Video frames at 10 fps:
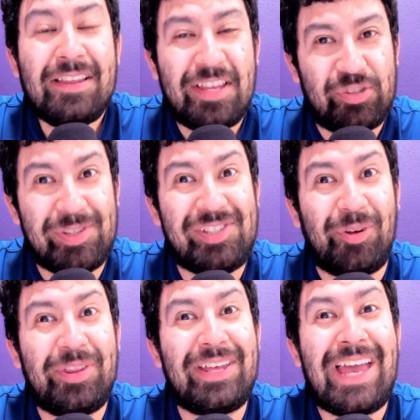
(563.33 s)
This was
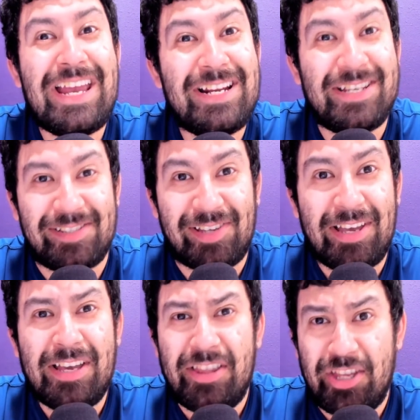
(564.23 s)
still the 80s.
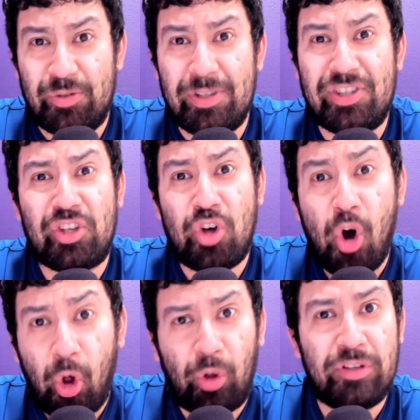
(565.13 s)
This was the
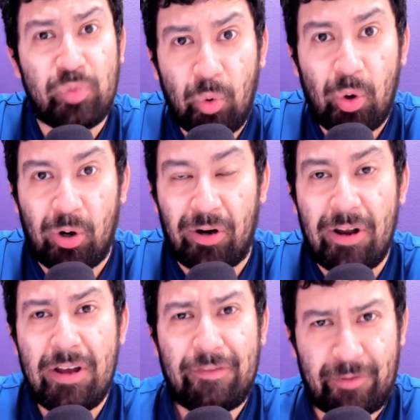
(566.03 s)
Cold War,
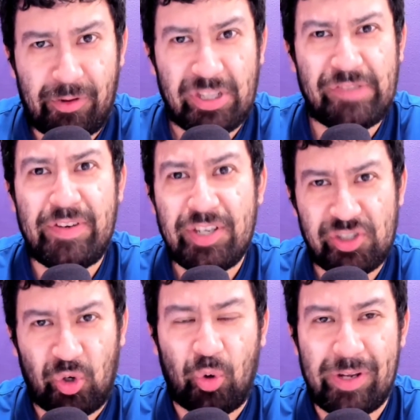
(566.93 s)
for those of you
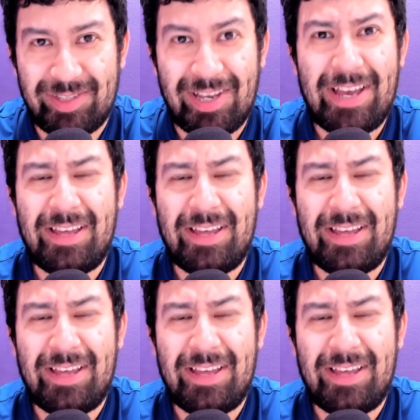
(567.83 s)
historians.